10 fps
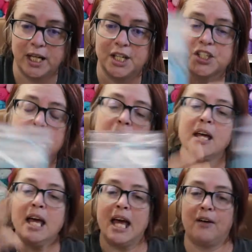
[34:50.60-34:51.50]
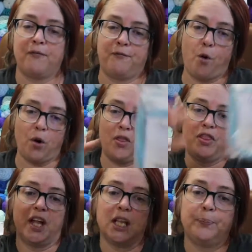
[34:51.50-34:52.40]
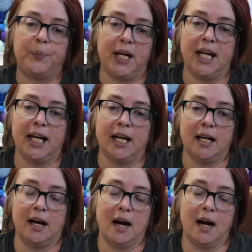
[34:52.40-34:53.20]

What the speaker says: inch for the big